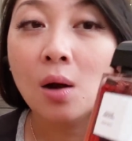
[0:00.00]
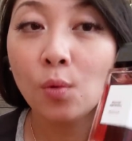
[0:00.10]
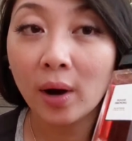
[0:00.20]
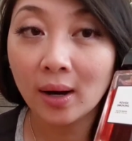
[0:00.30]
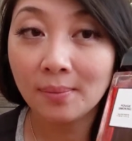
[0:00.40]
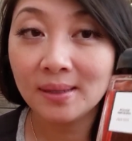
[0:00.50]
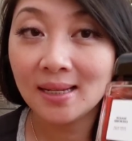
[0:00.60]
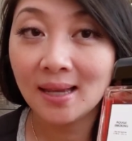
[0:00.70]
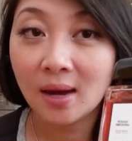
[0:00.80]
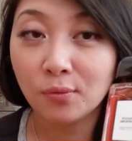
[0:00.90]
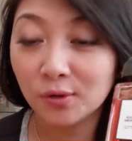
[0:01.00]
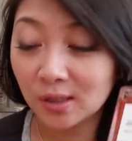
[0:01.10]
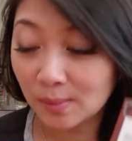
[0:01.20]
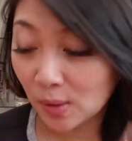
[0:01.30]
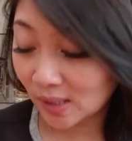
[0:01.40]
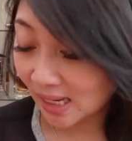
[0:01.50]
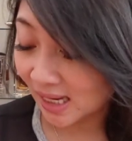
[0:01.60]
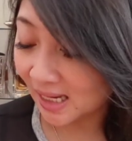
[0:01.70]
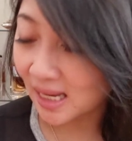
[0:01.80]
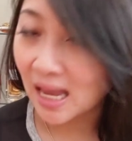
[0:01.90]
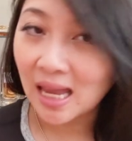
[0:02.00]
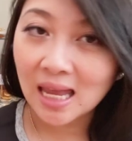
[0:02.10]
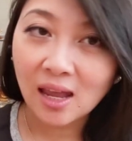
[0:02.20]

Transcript: wear BDK Rouge Smoking.